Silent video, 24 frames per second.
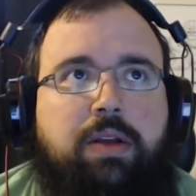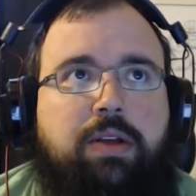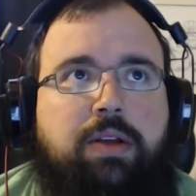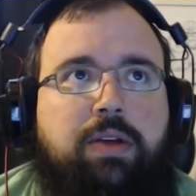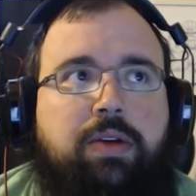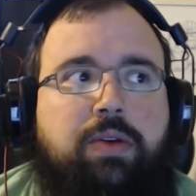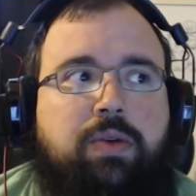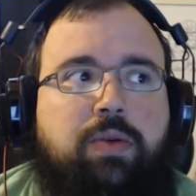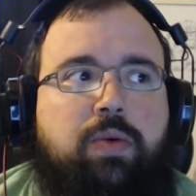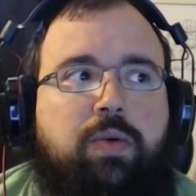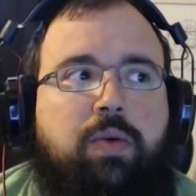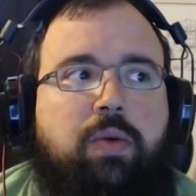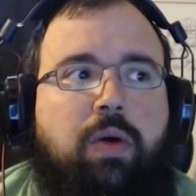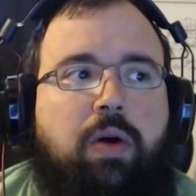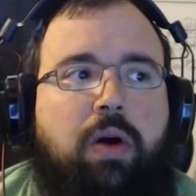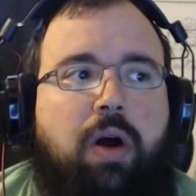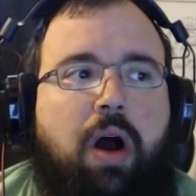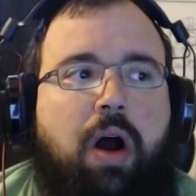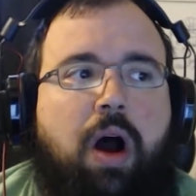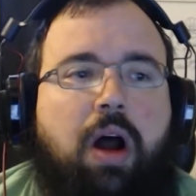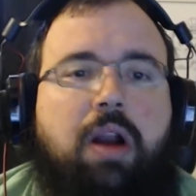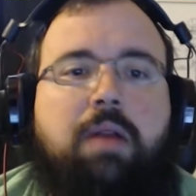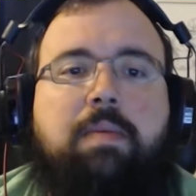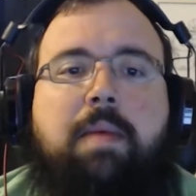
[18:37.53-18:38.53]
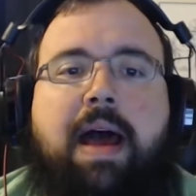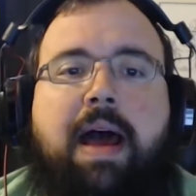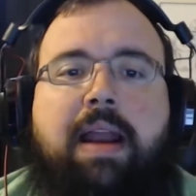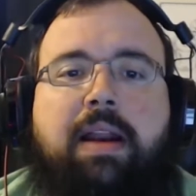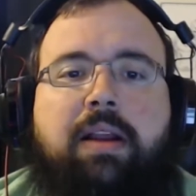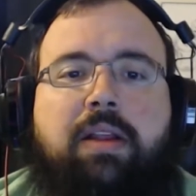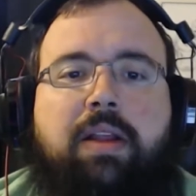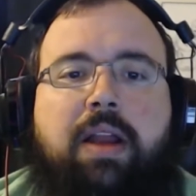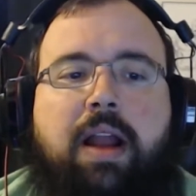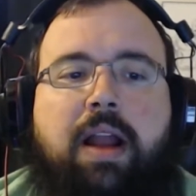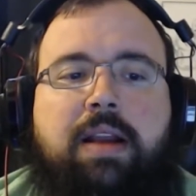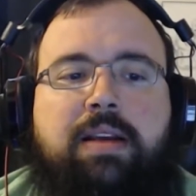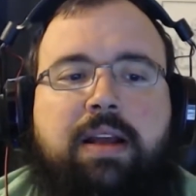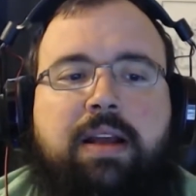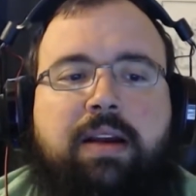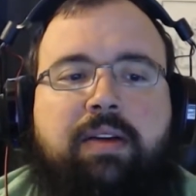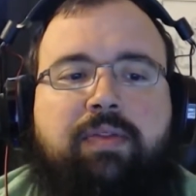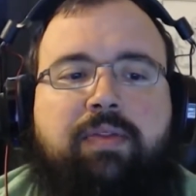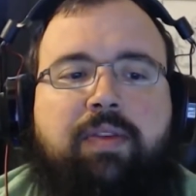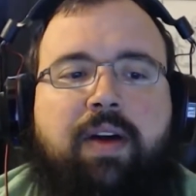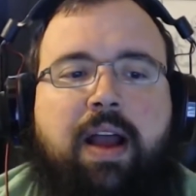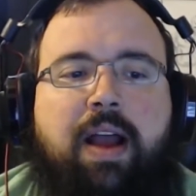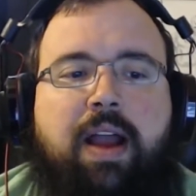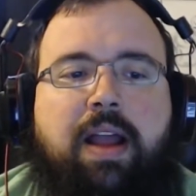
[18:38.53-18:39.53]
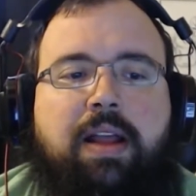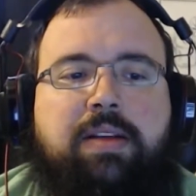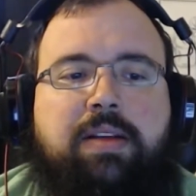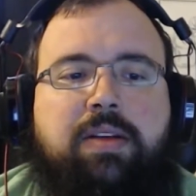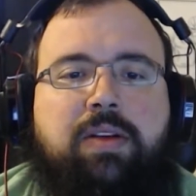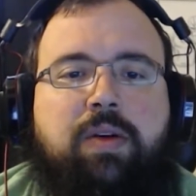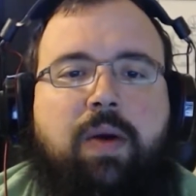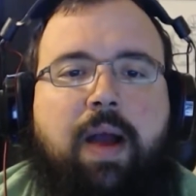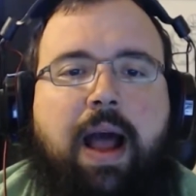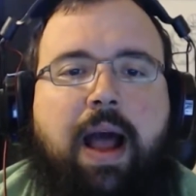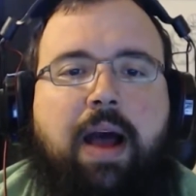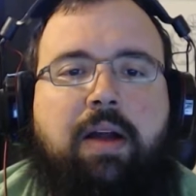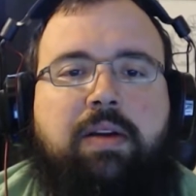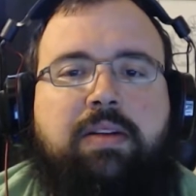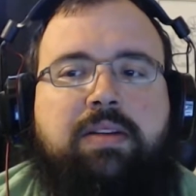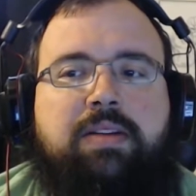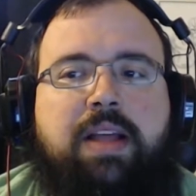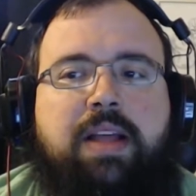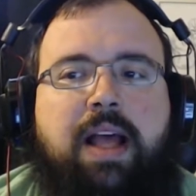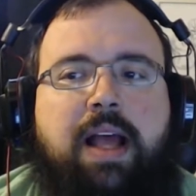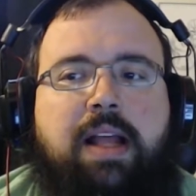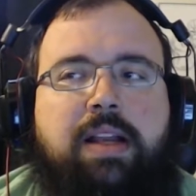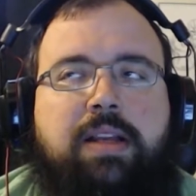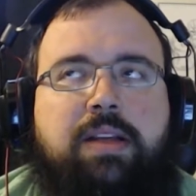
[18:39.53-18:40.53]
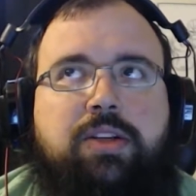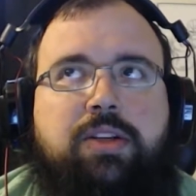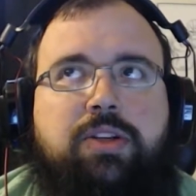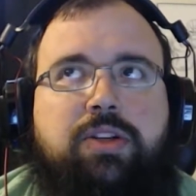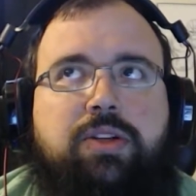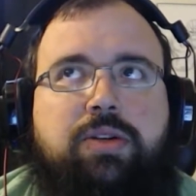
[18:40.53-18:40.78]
You automatically identify it. So how does that